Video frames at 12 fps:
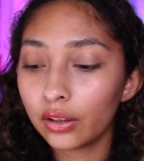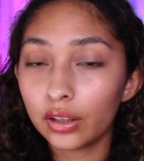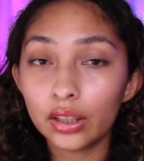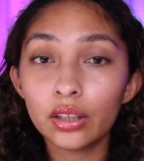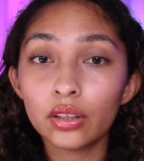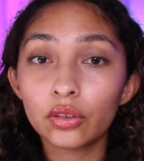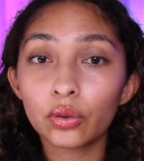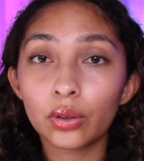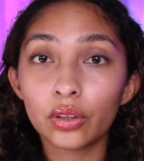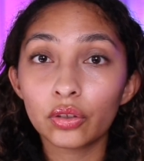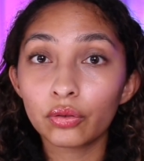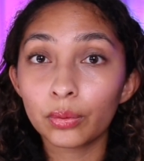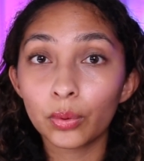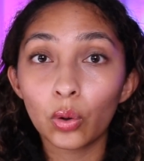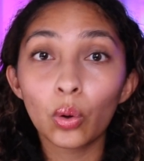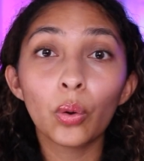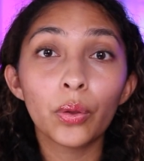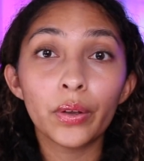The eating disorder is from the
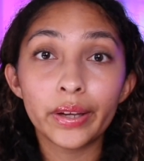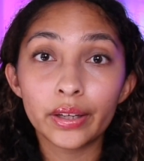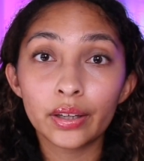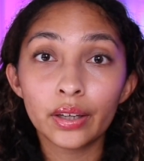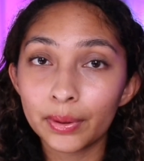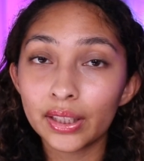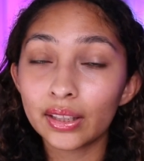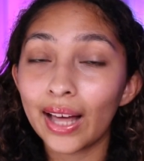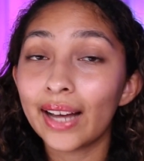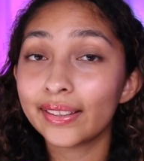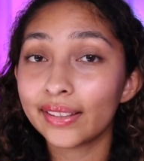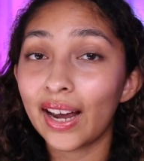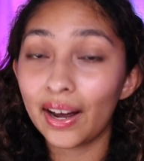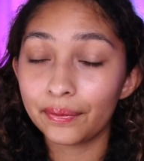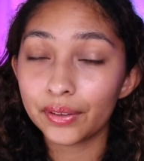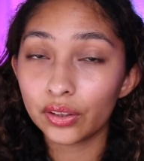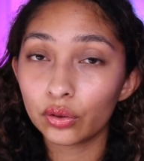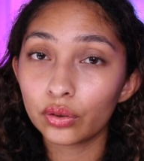whole thing, but the last
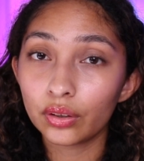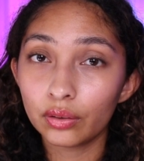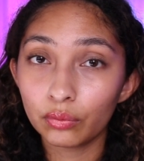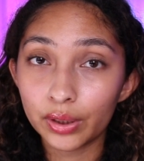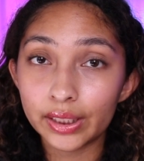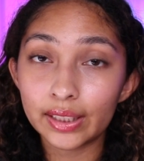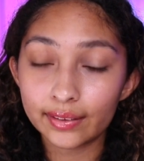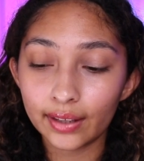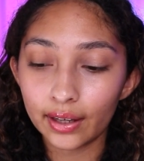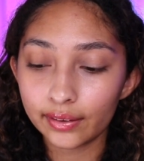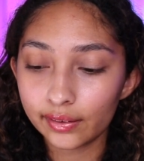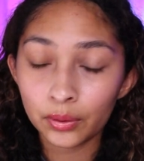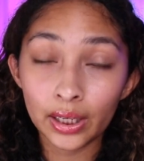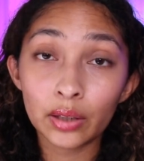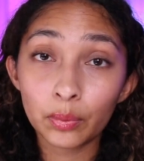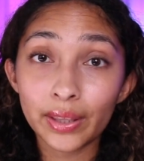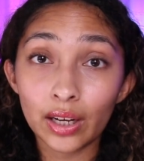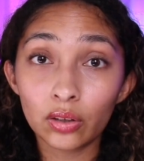half is really intense
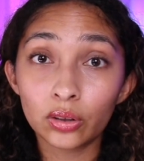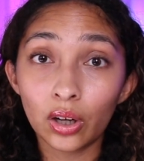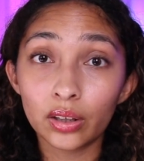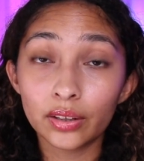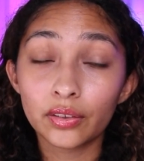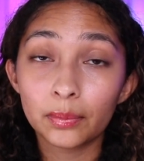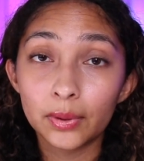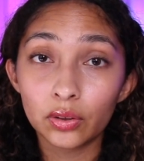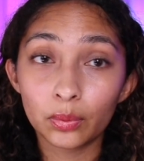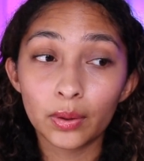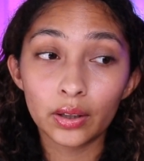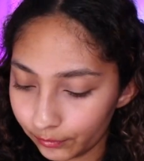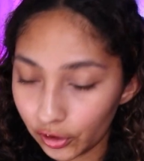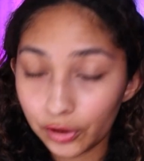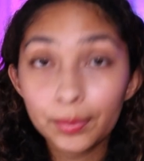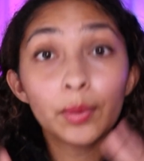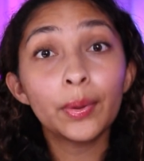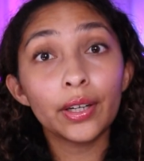and with alcoholism as well.
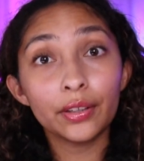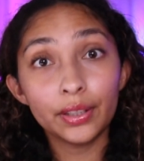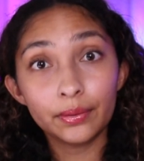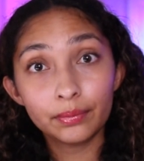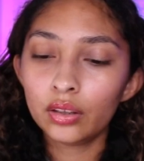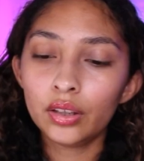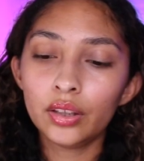Just be wary.